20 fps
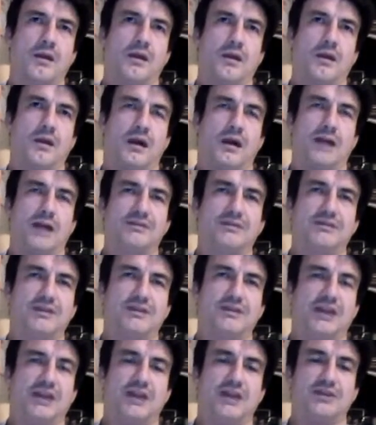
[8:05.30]
I was
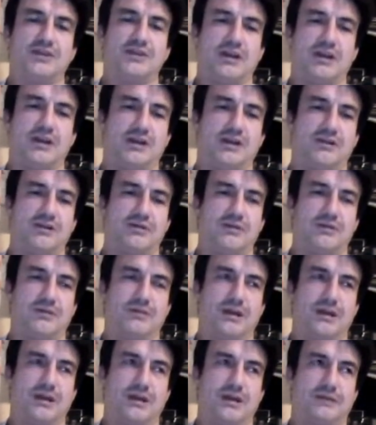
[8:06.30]
engaged in it
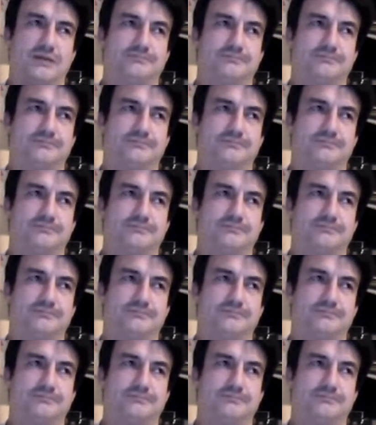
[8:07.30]
to